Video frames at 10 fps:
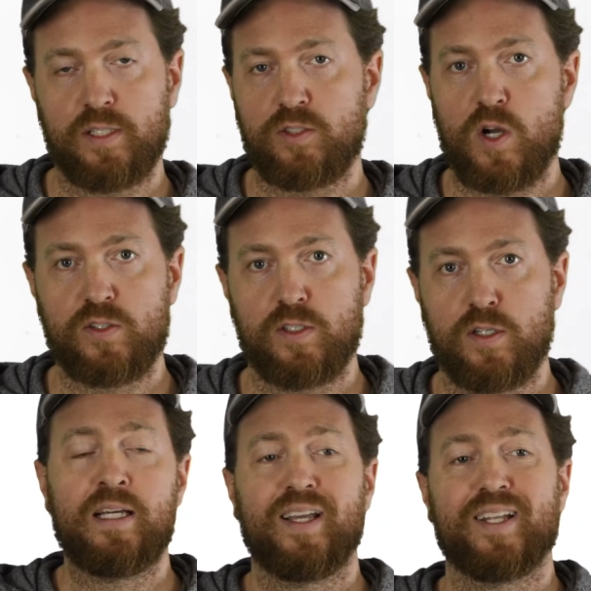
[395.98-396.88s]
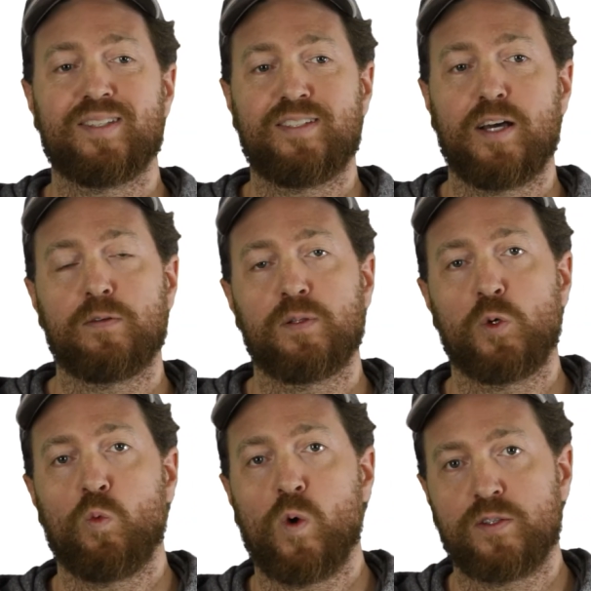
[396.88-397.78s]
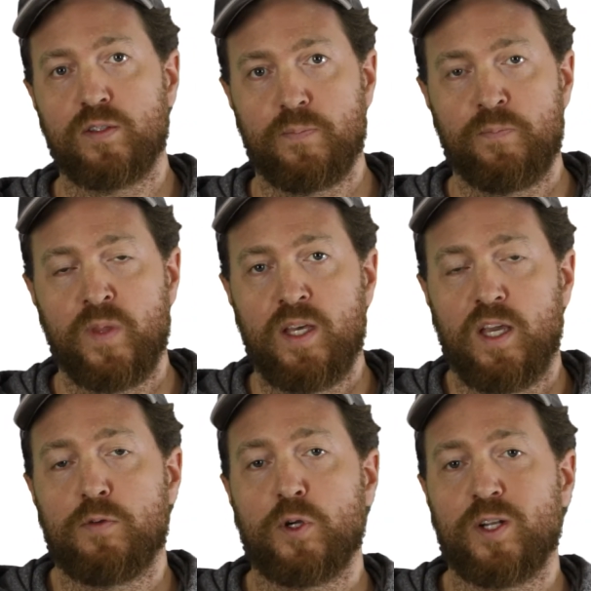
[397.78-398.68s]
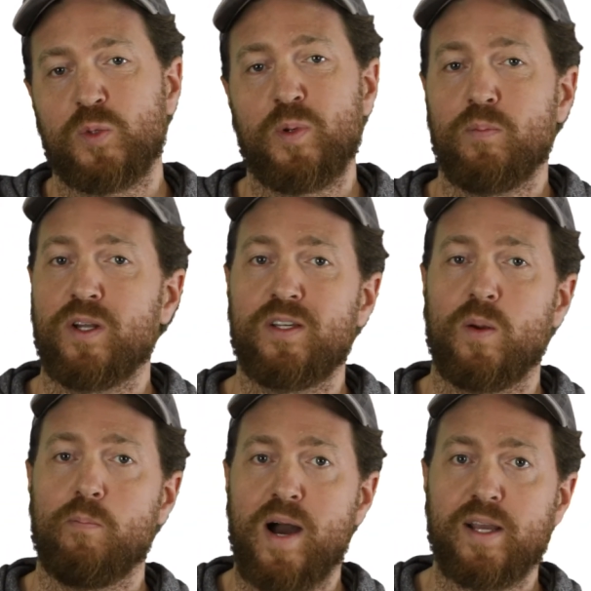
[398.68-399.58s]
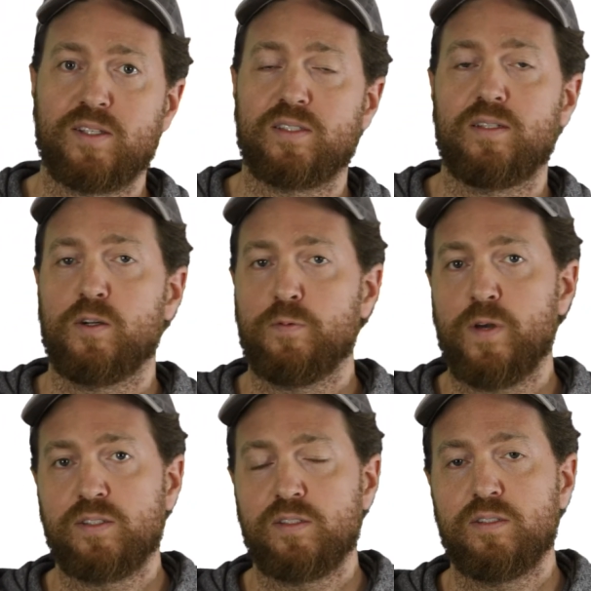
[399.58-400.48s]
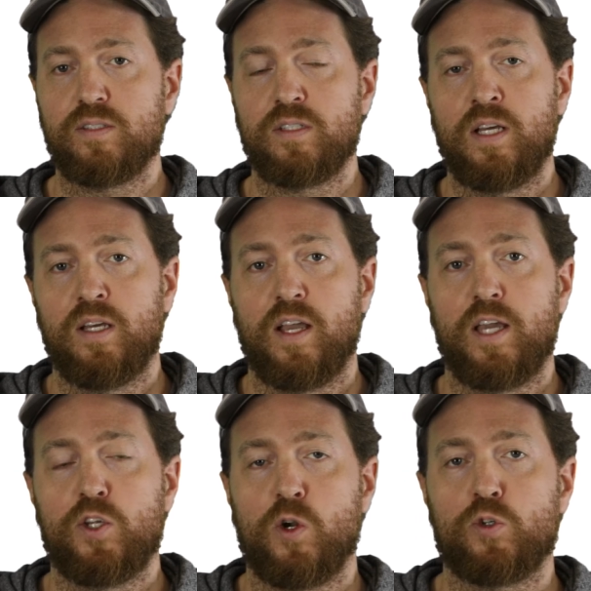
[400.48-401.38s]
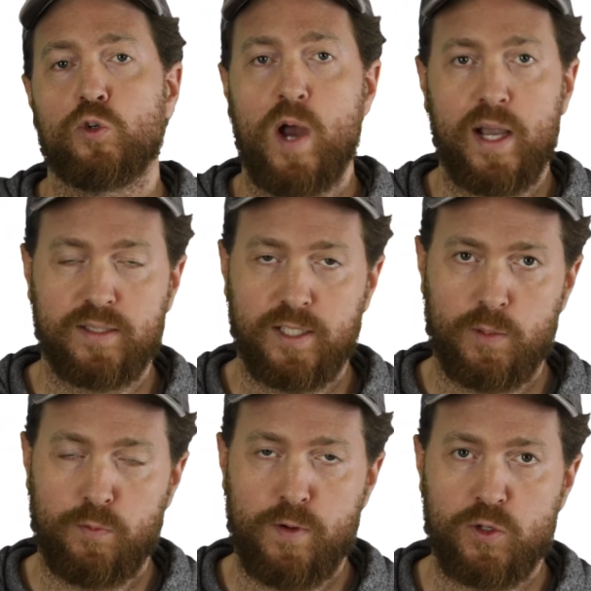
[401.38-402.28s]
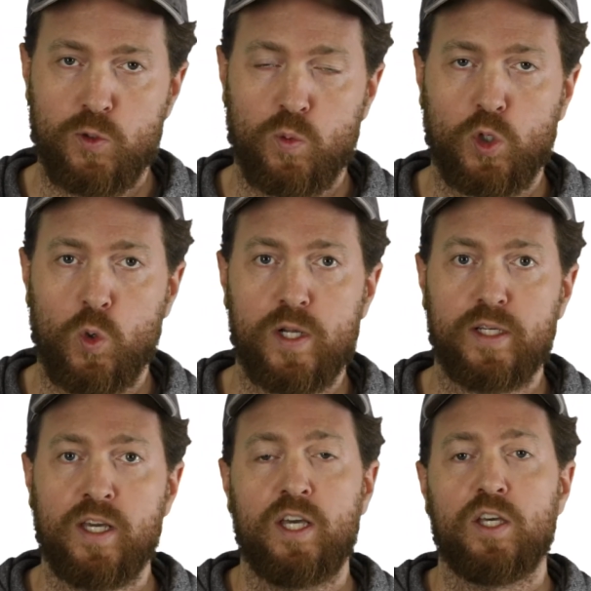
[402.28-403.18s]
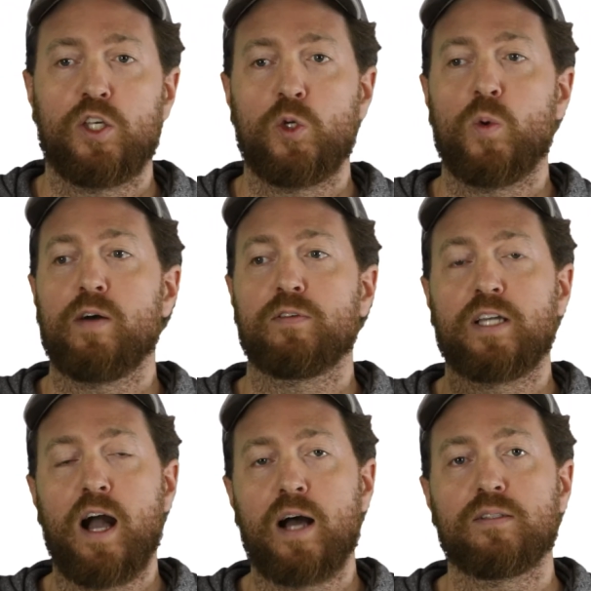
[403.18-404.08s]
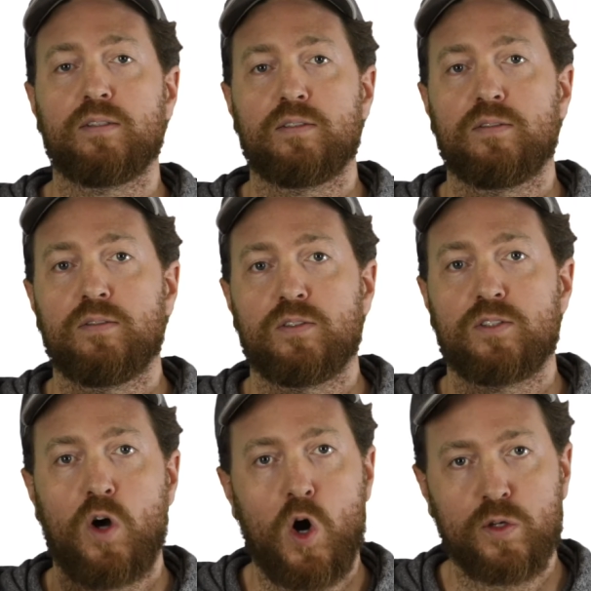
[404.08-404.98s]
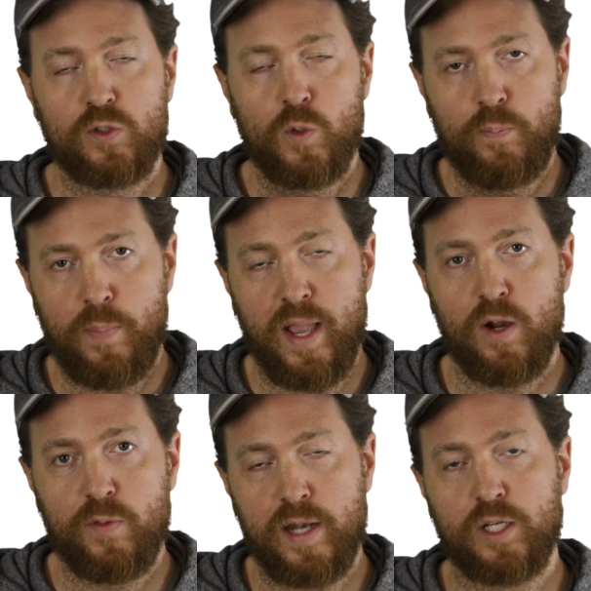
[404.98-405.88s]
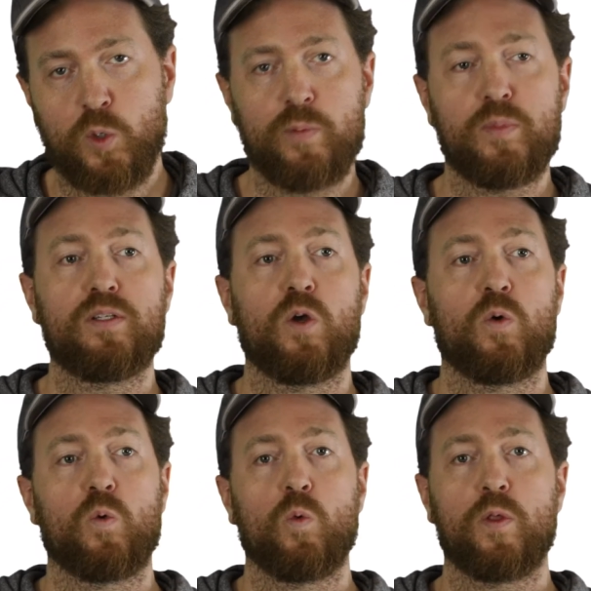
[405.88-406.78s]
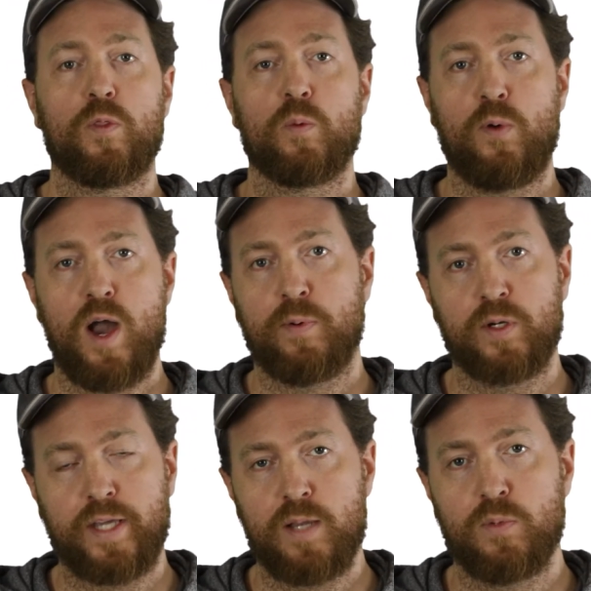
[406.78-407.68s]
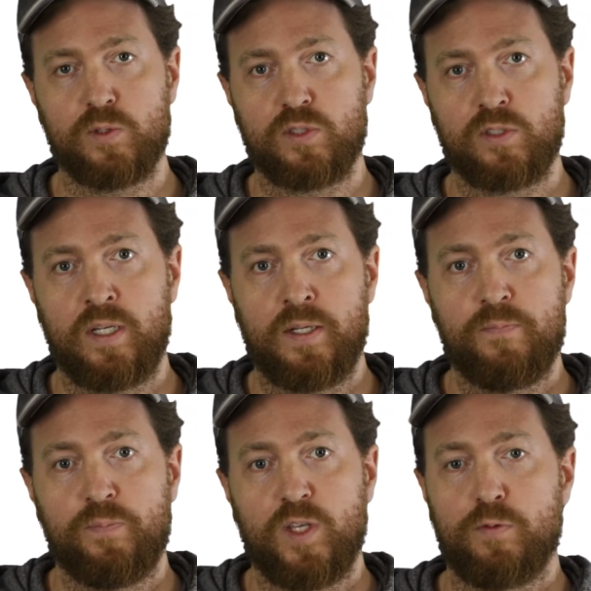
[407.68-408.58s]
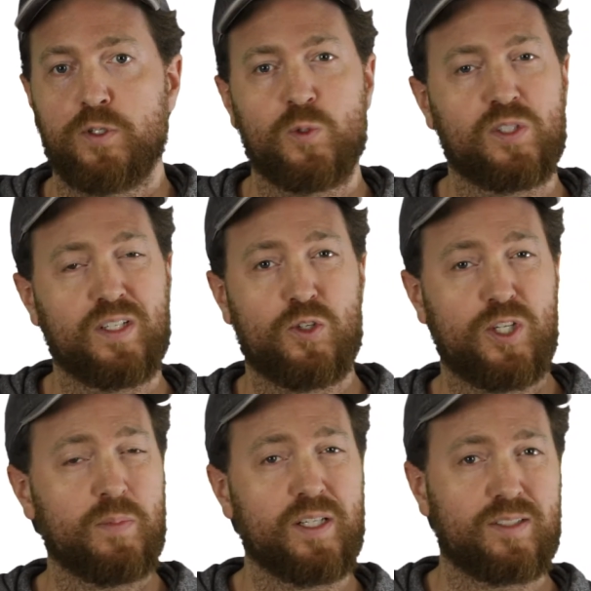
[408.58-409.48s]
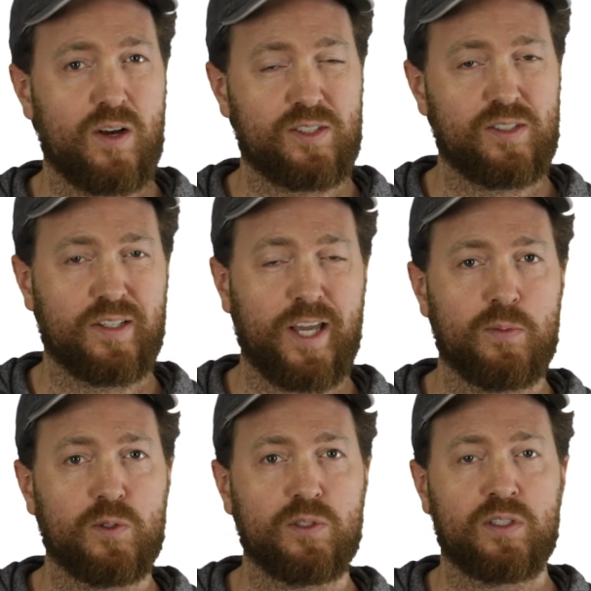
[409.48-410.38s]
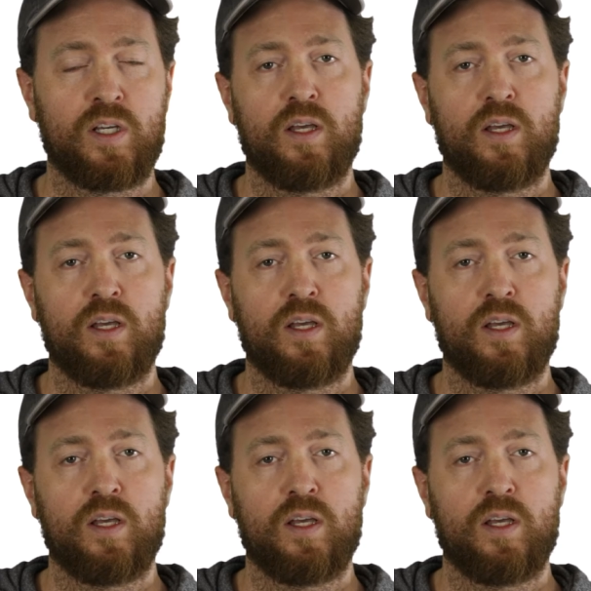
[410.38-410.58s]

Guitar Center, and it's definitely worth it. If you're gonna spend money on mics and interfaces, and you're trying to get a professional recording, you have got to also pair that equipment with the proper cables. If you're using cheap Guitar Center cables